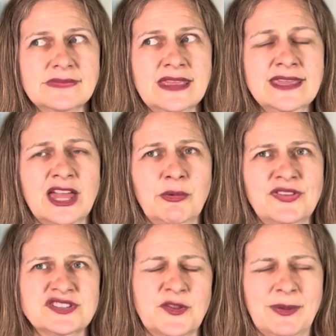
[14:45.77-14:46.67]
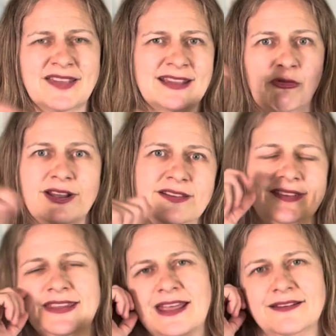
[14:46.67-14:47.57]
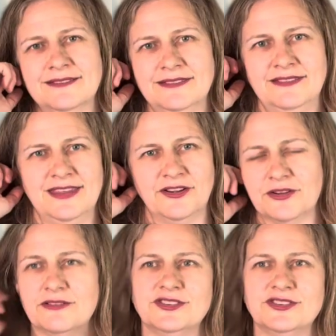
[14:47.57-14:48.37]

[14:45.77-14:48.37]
yeah, it wasn't just because I wanted to get to,